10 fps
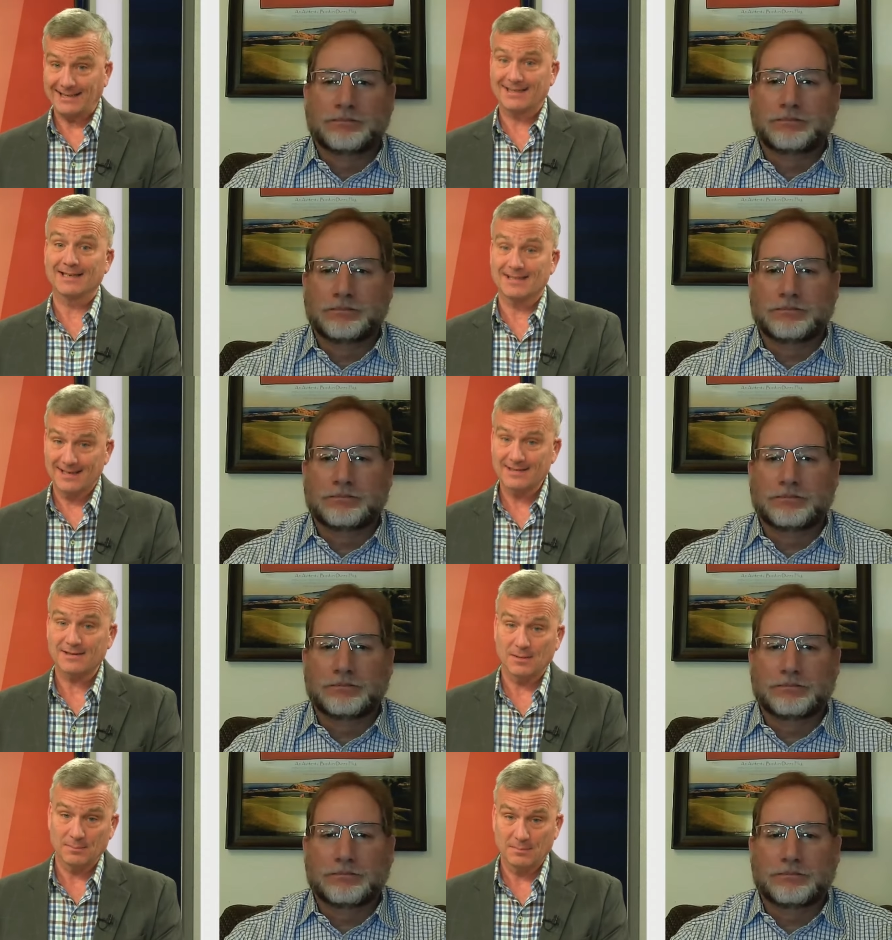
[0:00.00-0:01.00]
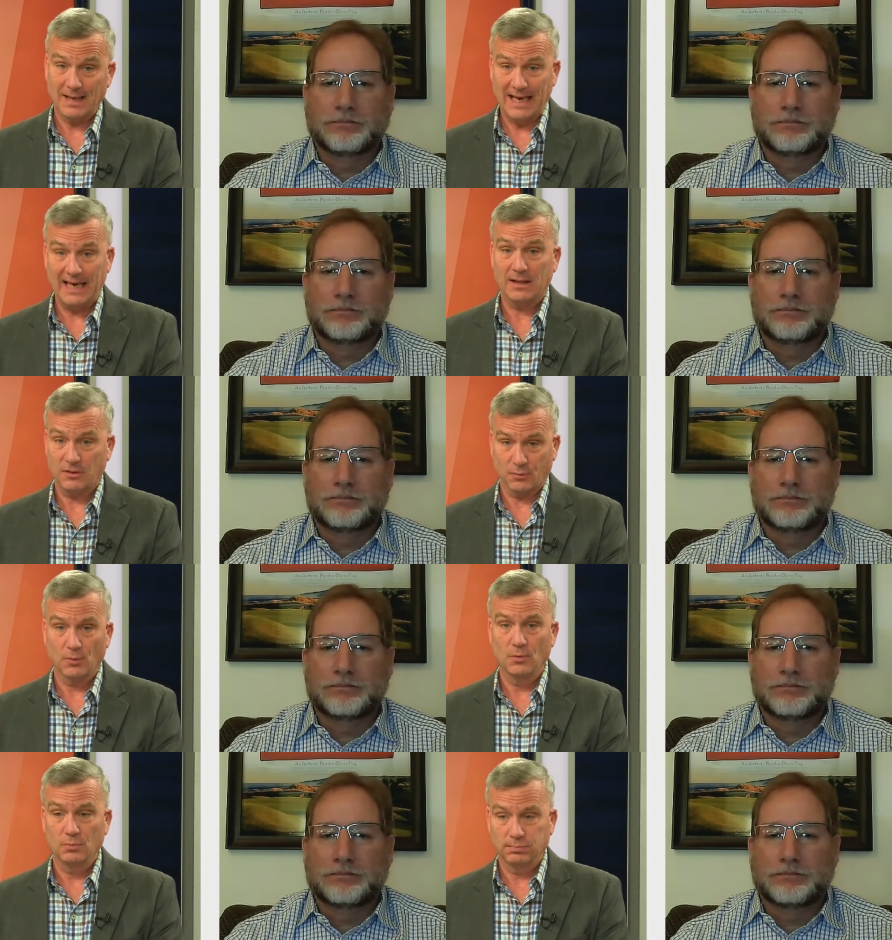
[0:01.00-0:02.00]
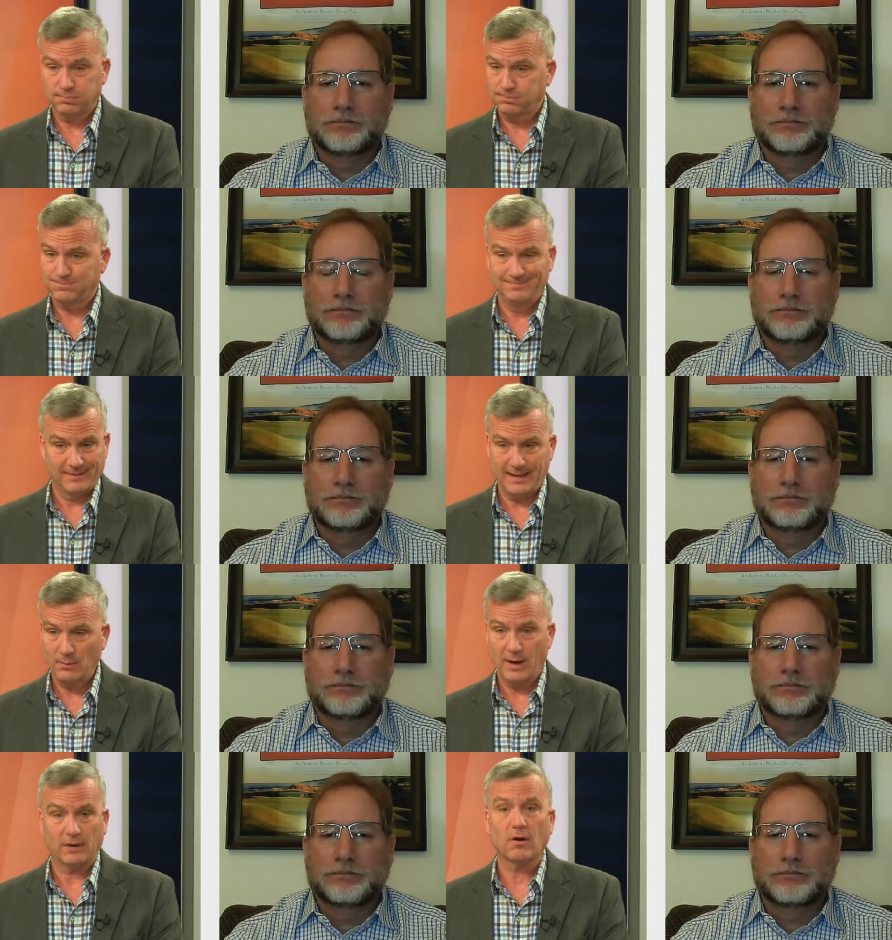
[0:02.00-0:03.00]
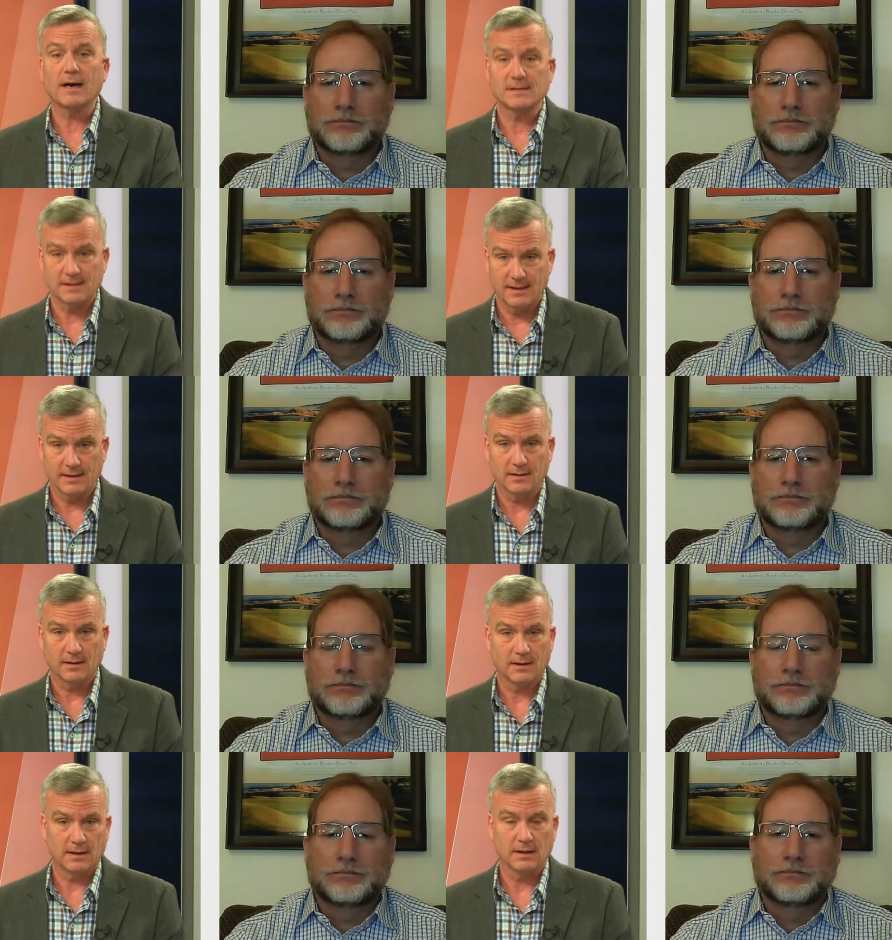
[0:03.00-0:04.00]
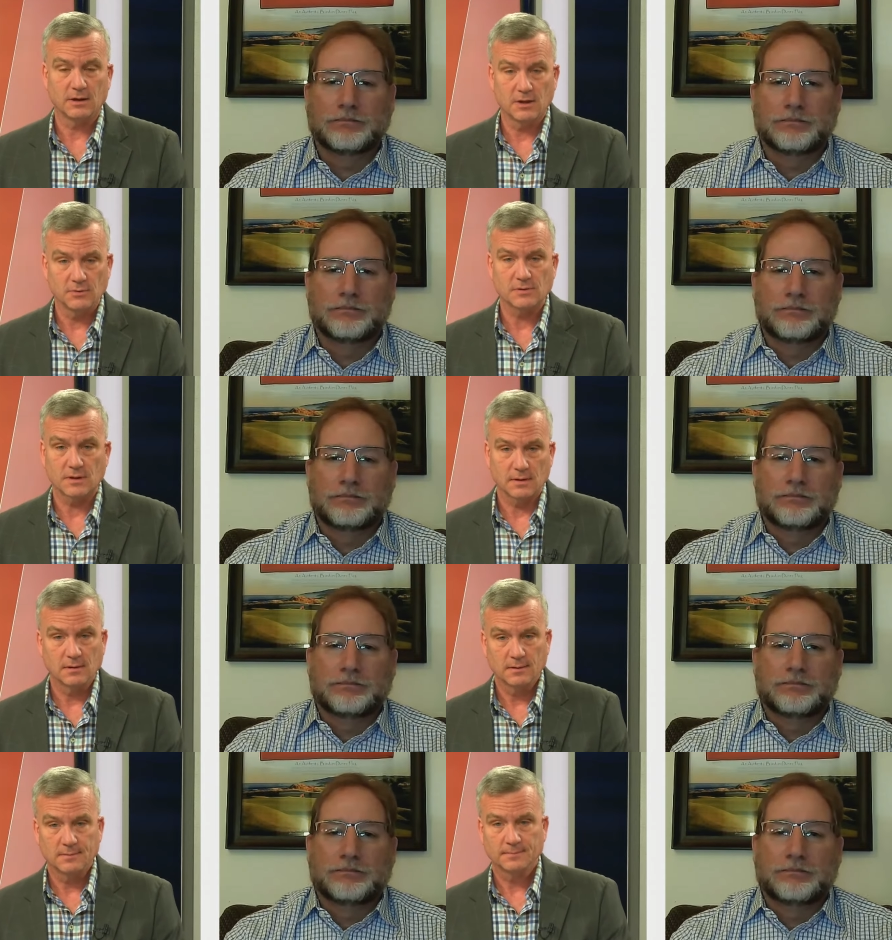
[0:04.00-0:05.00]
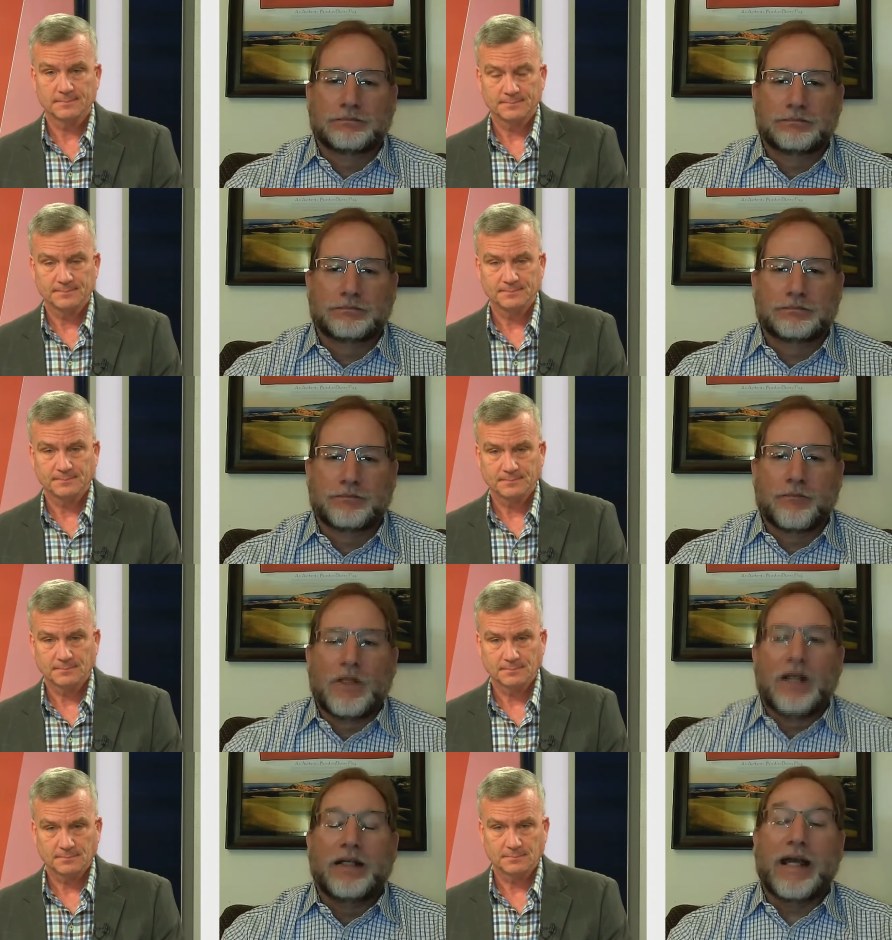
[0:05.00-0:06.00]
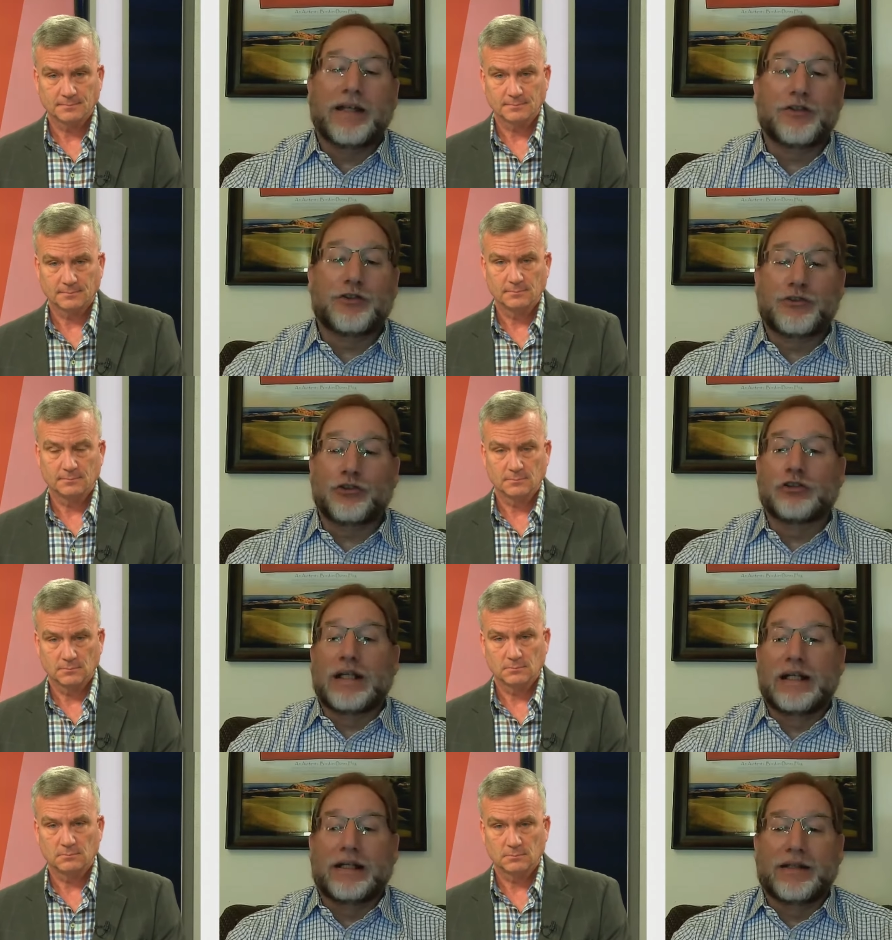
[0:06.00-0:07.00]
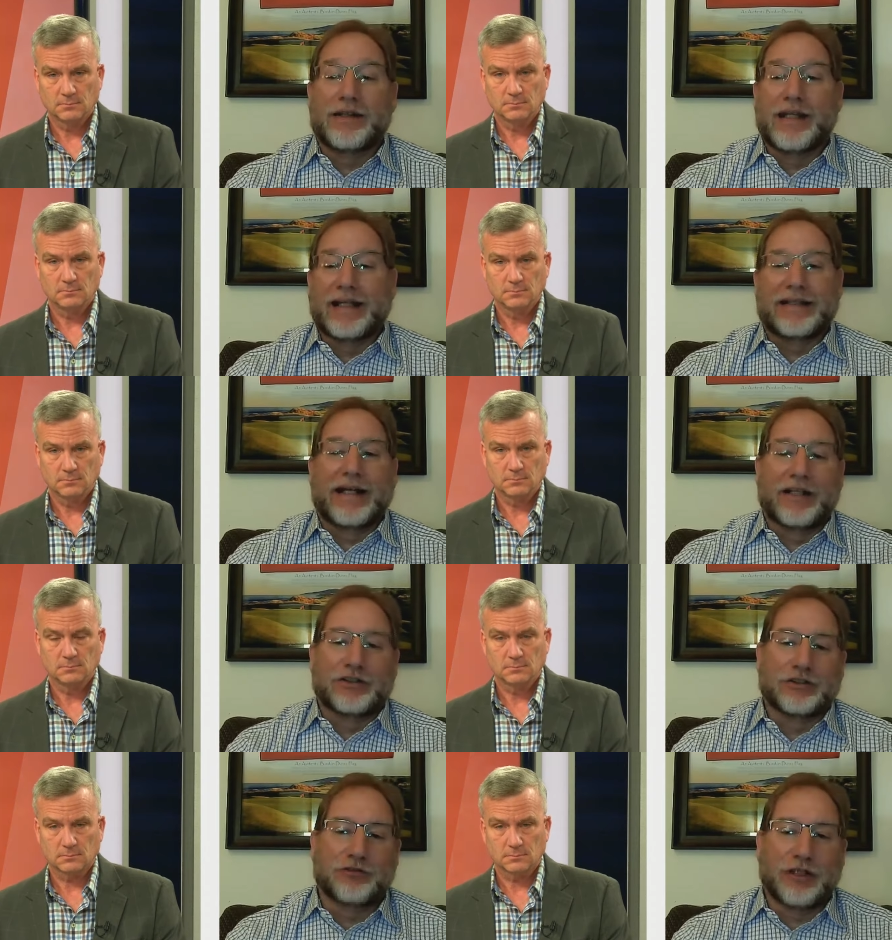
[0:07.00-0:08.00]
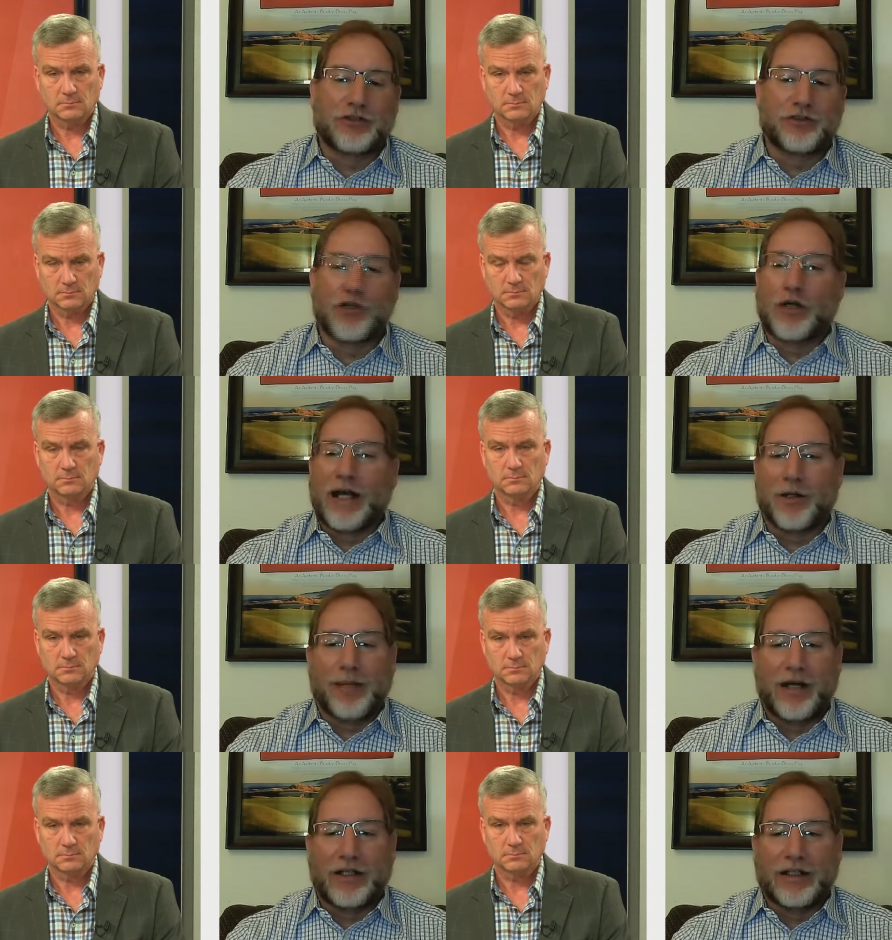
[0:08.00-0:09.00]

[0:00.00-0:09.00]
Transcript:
Speaker 1: the system he threw He went crazy in in Houston.
Speaker 2: Yeah, there's certainly that connection, right? There's no doubt about